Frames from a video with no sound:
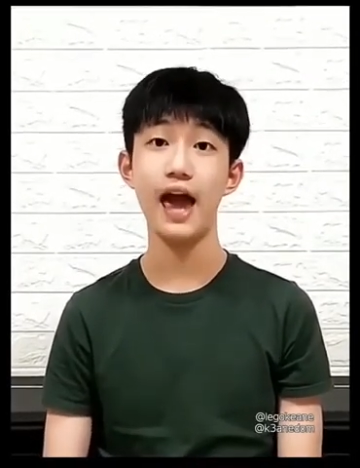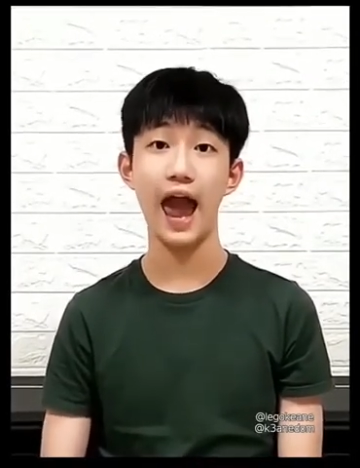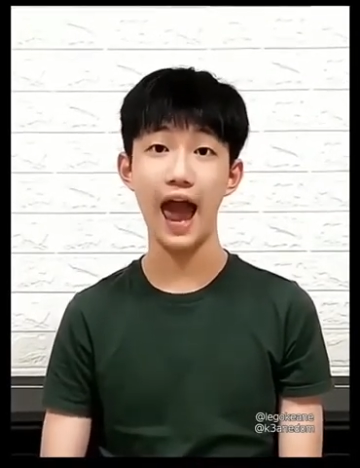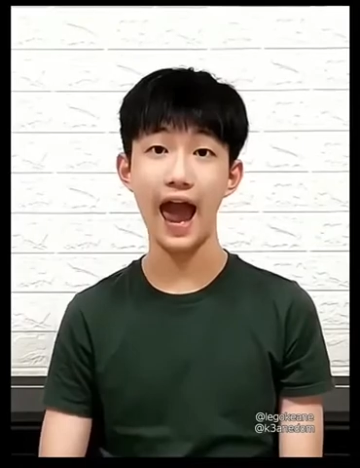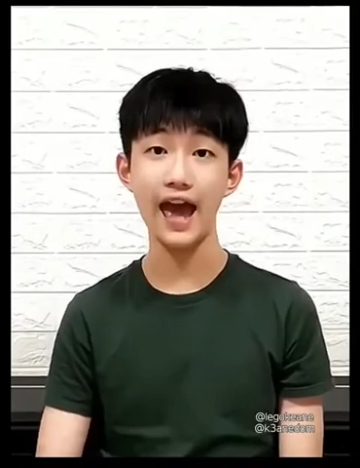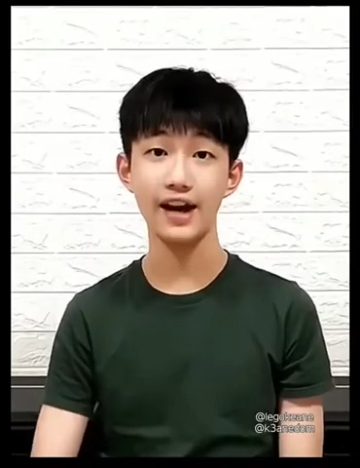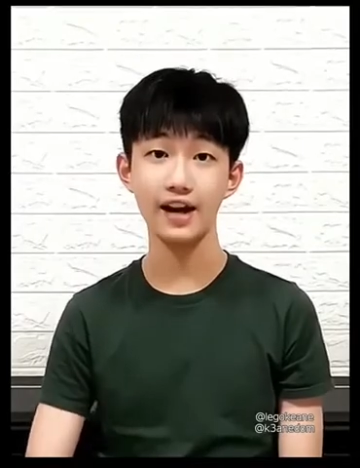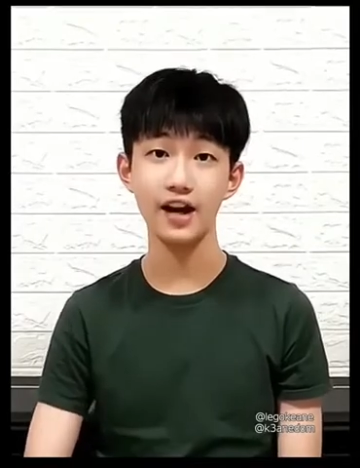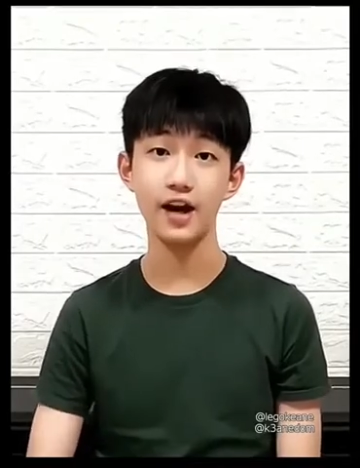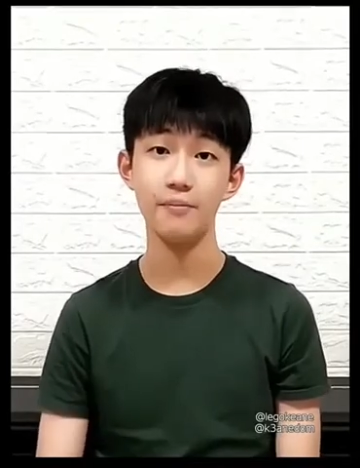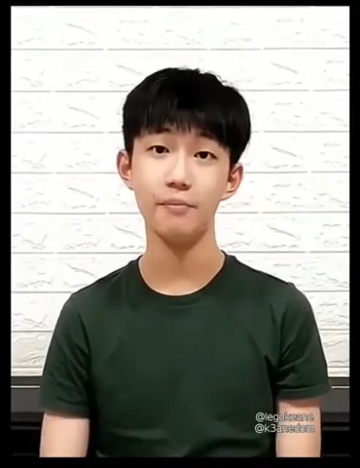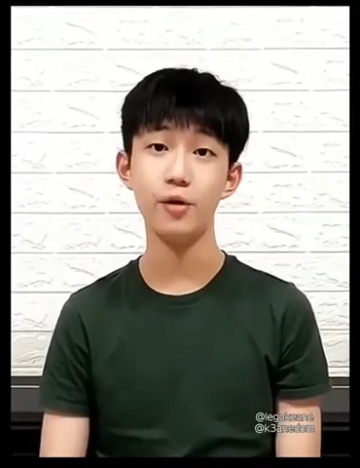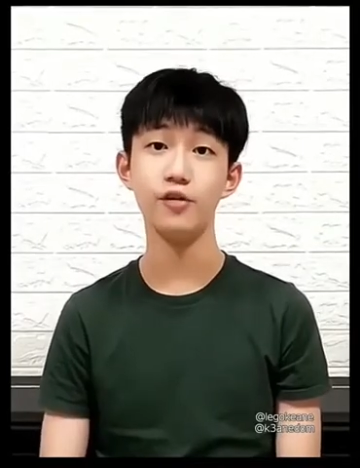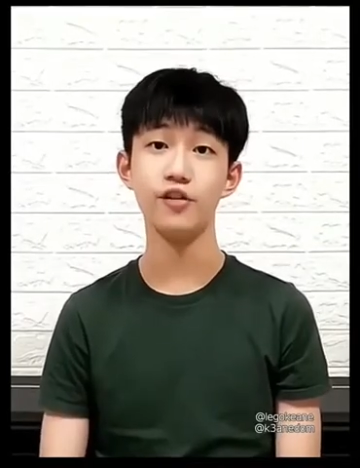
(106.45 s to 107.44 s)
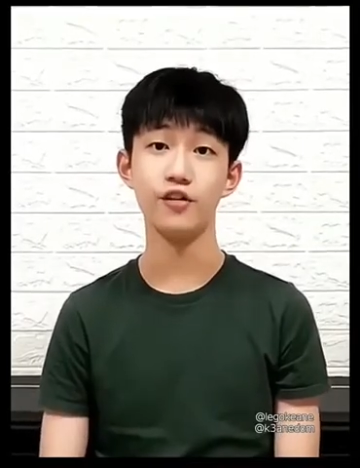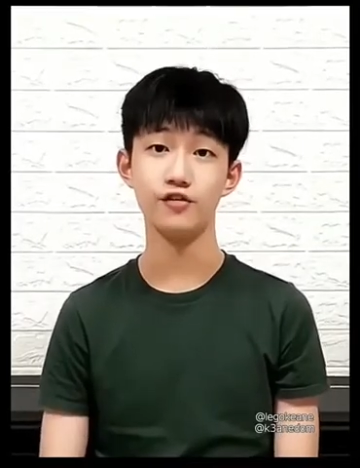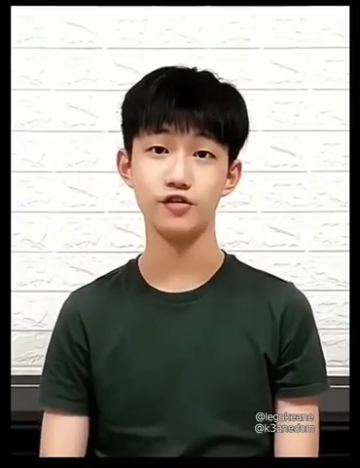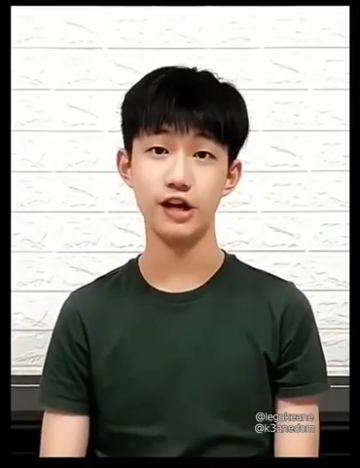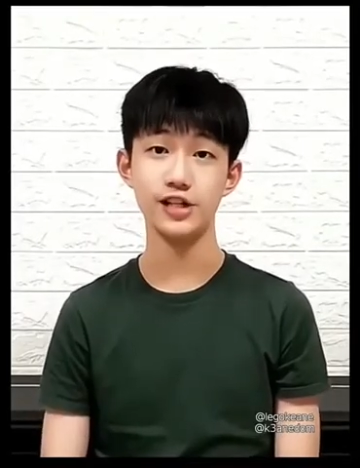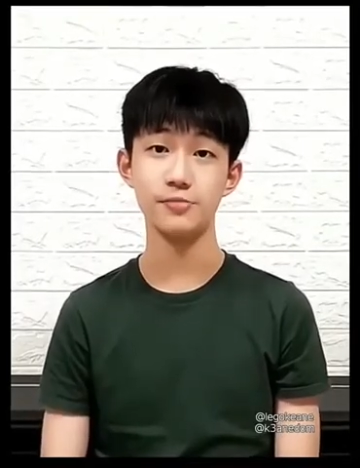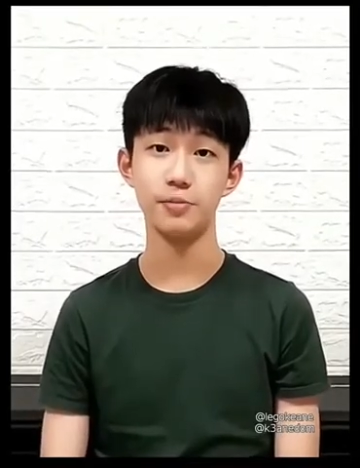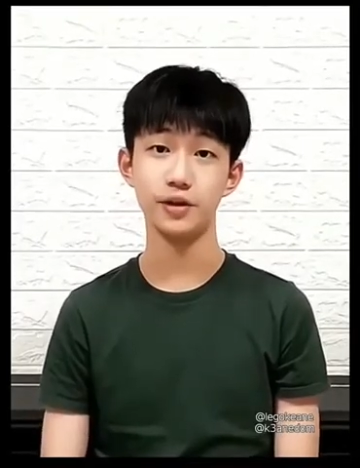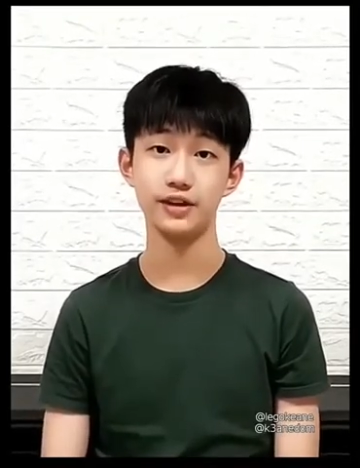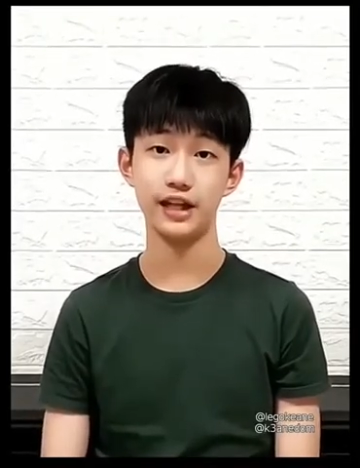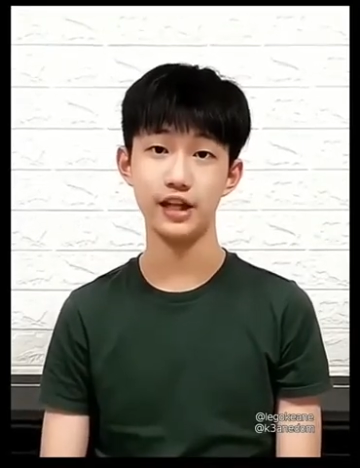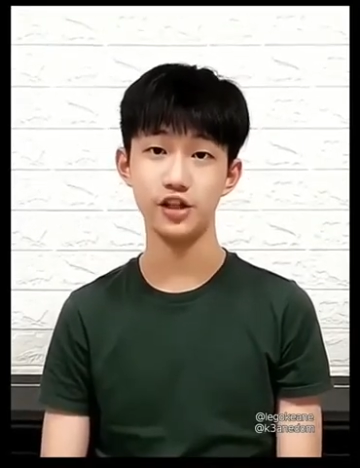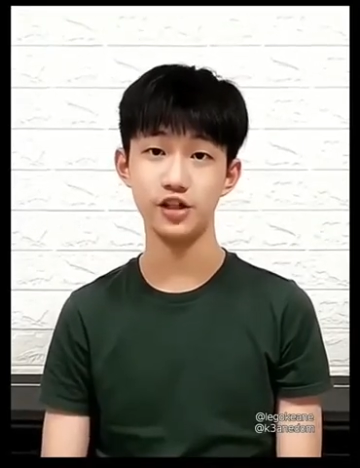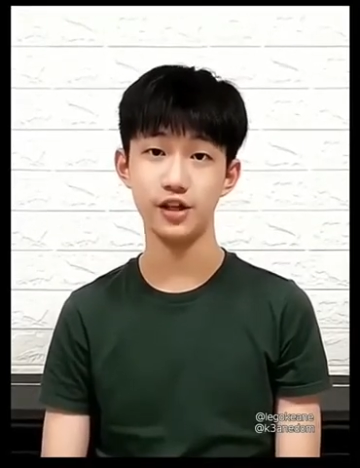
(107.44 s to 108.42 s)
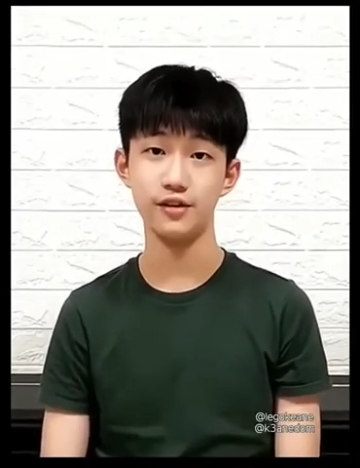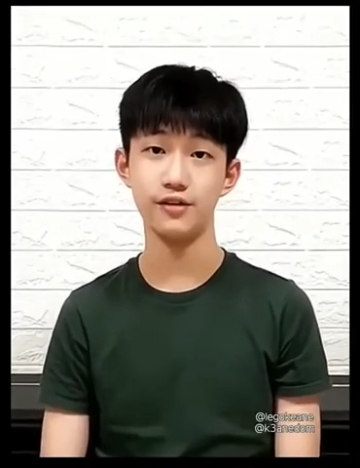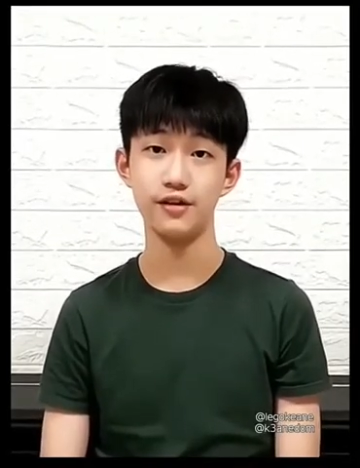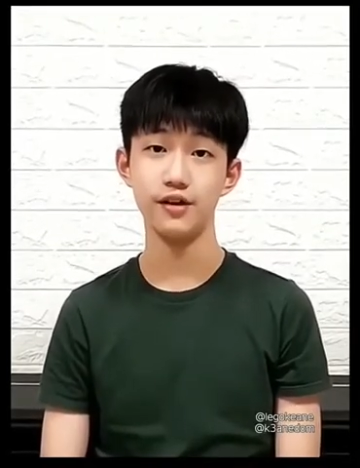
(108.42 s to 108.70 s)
had a mode of transportation.